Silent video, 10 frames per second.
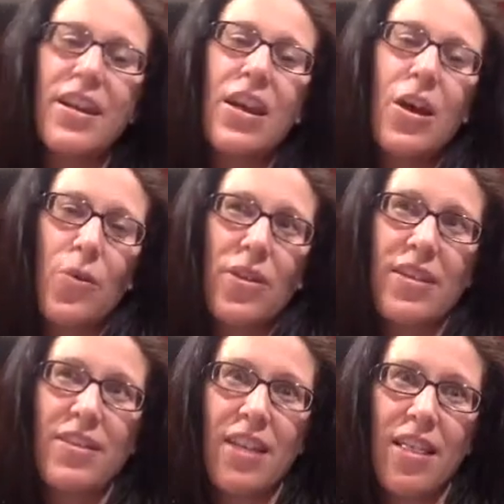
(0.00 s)

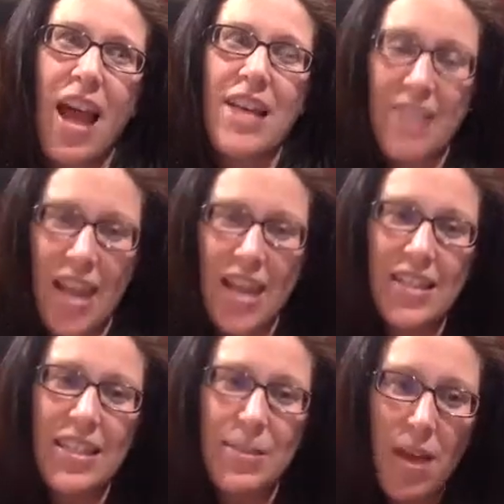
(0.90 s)
within the last
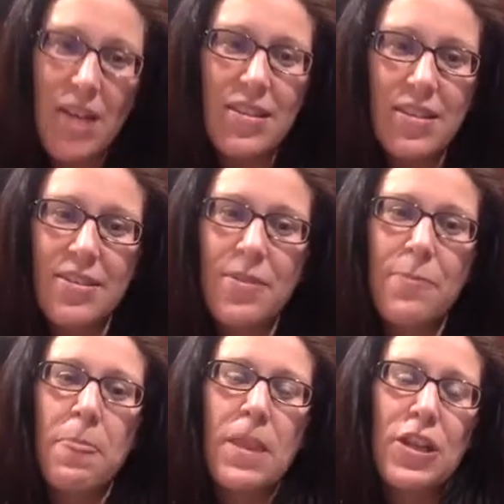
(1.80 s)
18 months.
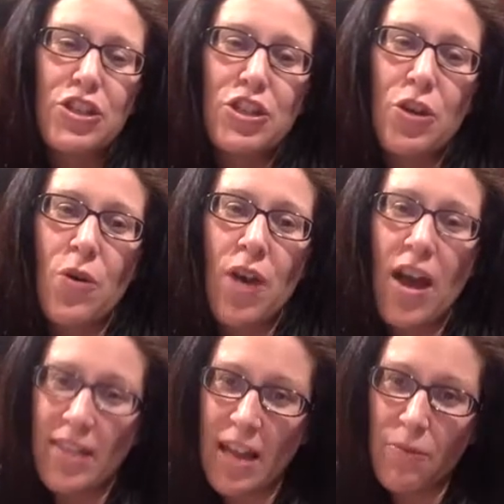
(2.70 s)
So
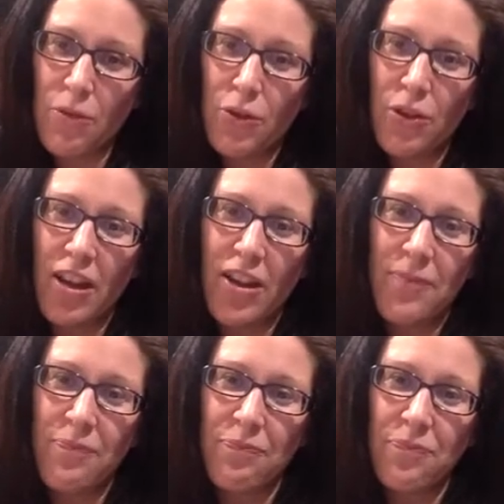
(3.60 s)
now I'm going
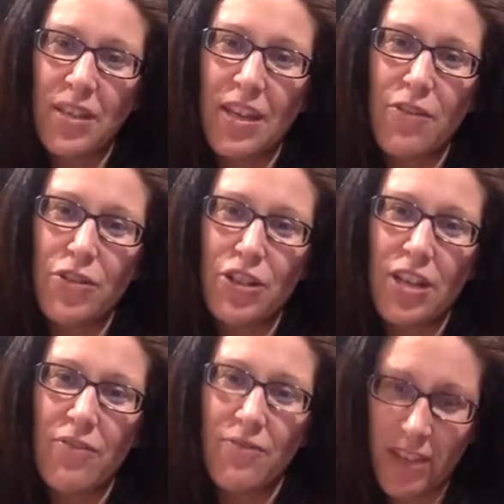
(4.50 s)
to give
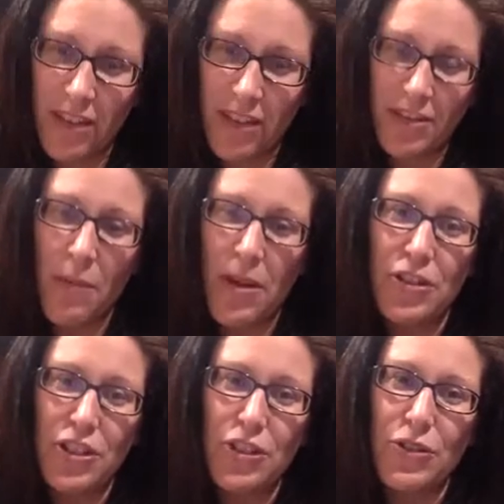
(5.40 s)

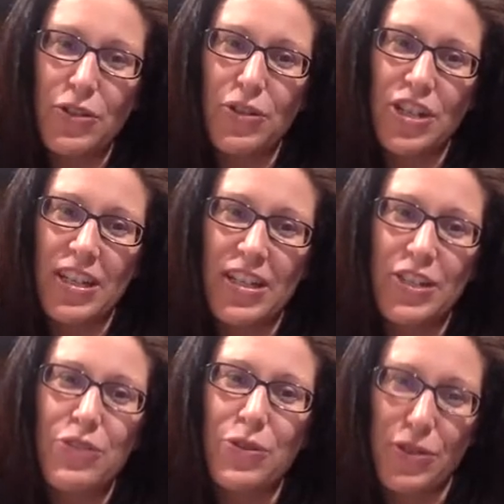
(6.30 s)
Tamara to you so she can
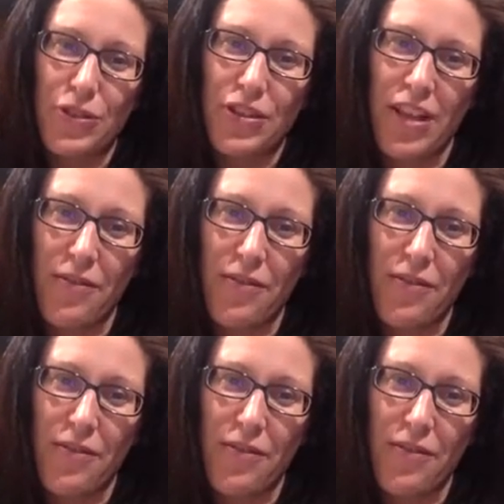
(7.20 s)
introduce herself.